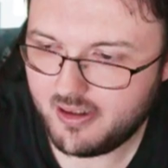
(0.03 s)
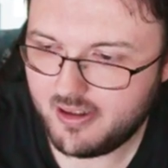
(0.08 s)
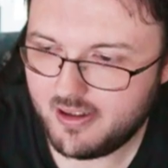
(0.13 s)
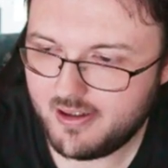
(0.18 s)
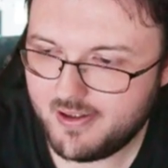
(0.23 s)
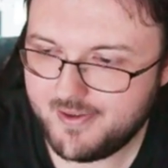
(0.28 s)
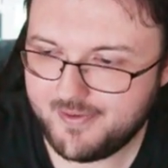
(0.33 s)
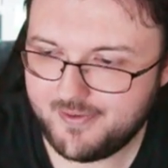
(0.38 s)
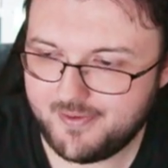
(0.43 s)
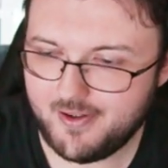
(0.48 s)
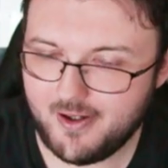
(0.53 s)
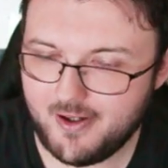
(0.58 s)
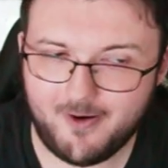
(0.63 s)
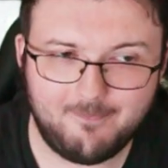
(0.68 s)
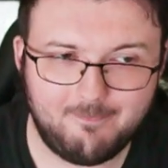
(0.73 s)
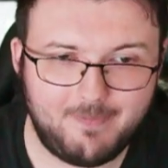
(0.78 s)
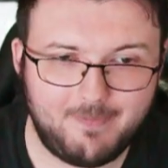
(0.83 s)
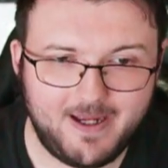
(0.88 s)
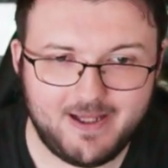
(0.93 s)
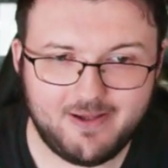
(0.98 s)
So,
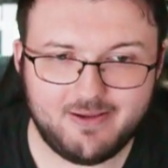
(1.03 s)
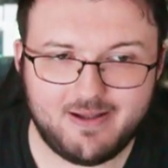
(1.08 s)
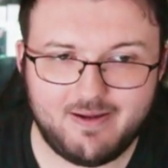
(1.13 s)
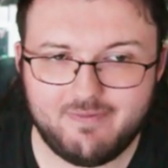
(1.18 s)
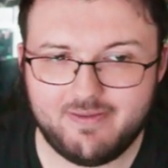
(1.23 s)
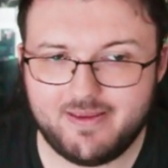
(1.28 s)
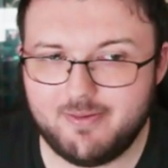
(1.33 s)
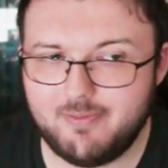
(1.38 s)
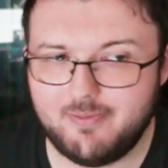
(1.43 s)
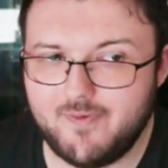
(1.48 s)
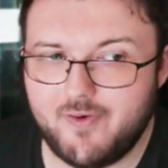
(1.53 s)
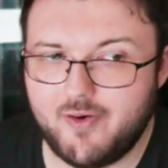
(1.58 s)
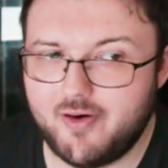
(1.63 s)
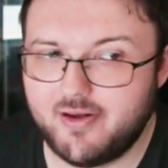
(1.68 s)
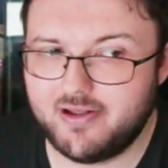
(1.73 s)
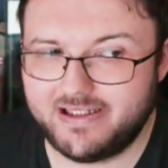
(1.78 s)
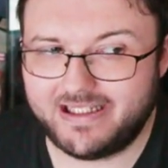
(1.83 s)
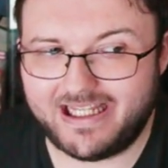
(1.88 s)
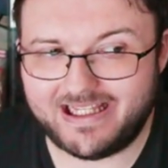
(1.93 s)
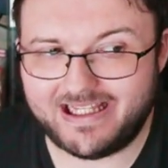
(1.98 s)
based on everything we've
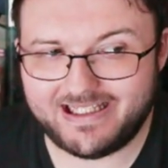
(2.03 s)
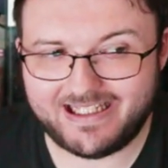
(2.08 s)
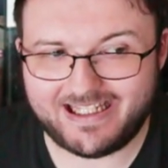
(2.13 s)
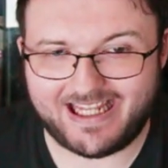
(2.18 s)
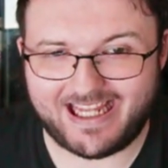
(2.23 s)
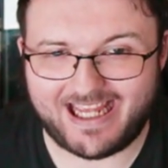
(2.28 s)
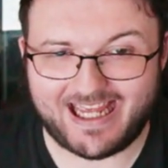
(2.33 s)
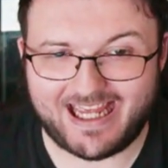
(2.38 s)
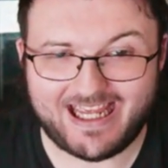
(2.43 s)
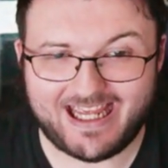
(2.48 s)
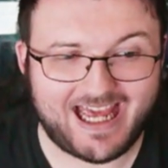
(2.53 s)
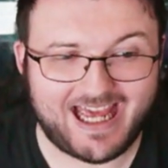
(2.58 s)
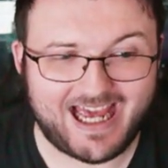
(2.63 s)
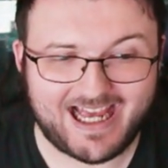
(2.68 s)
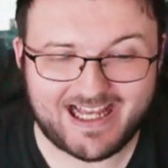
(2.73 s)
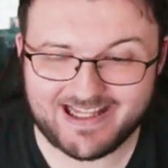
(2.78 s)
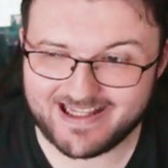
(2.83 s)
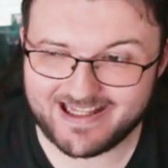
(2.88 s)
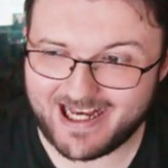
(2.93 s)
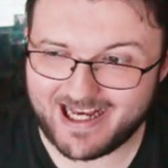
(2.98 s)
heard lately, it
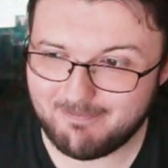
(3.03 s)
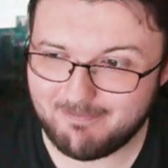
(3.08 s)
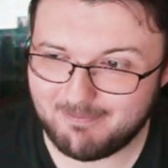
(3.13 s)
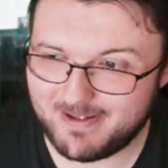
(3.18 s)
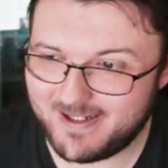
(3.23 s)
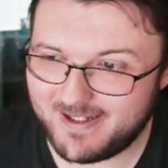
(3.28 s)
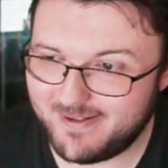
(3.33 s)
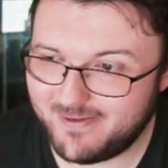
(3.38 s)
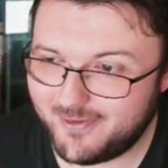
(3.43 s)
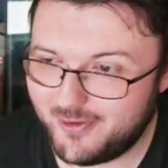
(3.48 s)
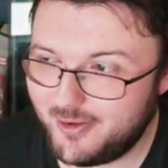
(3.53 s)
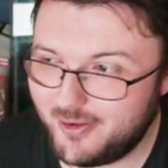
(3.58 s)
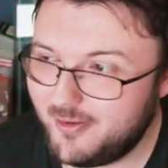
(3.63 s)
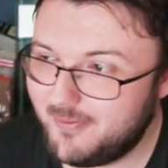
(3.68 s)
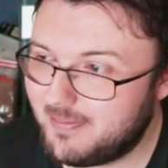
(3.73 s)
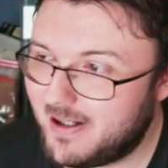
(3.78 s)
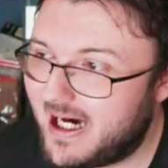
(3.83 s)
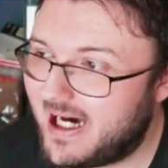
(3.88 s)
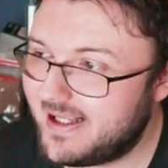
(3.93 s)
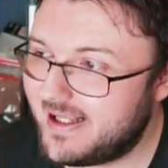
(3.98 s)
has not been too
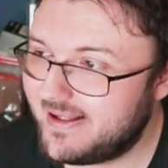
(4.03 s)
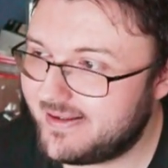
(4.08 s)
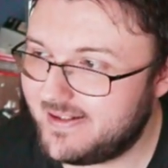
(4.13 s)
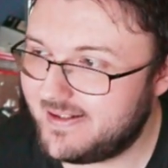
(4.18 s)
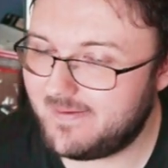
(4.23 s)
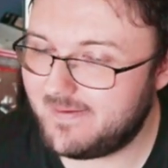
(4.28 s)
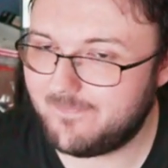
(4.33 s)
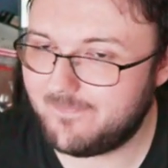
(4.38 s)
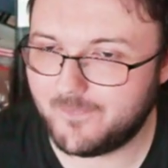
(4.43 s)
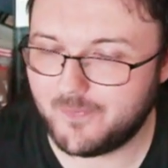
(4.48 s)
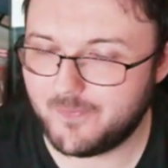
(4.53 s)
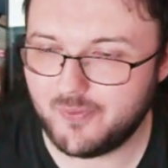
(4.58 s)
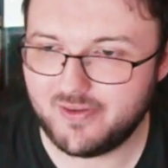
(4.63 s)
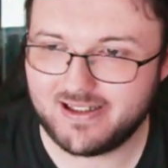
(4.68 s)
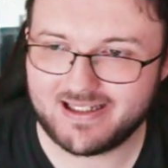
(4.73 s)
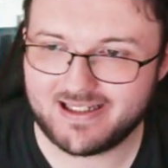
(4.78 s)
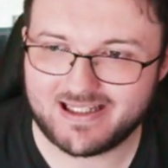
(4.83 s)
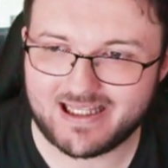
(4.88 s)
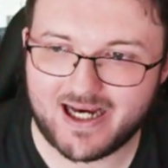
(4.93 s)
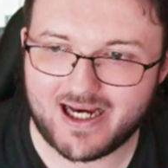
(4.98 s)
positive for
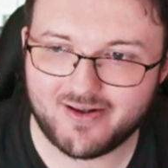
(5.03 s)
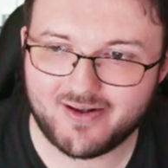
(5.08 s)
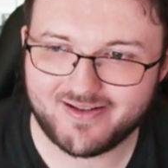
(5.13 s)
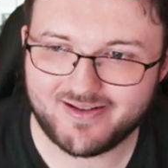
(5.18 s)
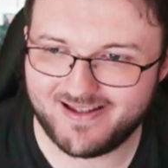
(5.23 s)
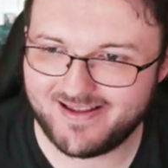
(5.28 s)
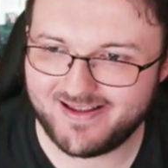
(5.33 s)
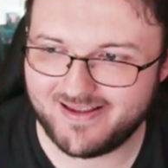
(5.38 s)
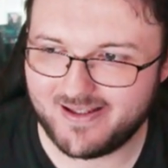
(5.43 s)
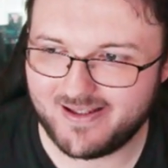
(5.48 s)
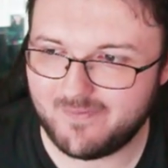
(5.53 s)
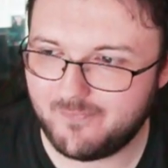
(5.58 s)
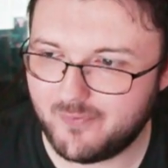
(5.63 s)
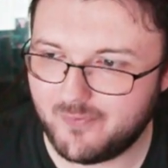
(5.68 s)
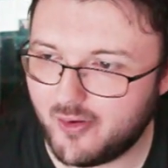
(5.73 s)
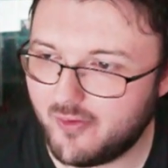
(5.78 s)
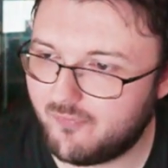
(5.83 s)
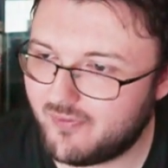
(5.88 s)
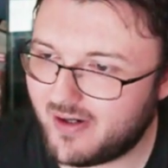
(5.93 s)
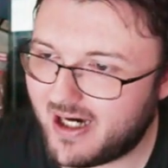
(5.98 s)
the Galaxy Z
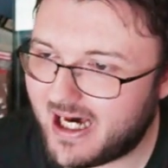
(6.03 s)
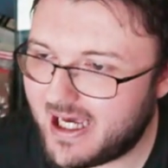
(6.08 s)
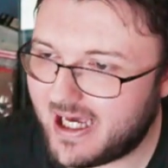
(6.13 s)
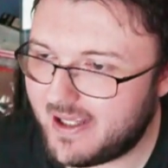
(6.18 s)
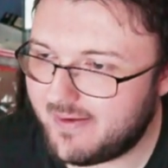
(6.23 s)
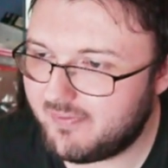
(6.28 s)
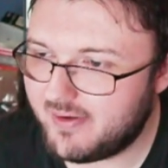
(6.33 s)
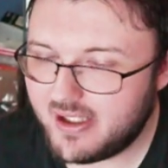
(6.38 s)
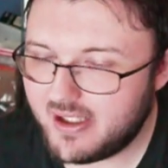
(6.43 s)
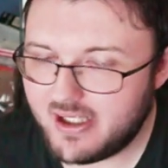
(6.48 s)
Fold 5.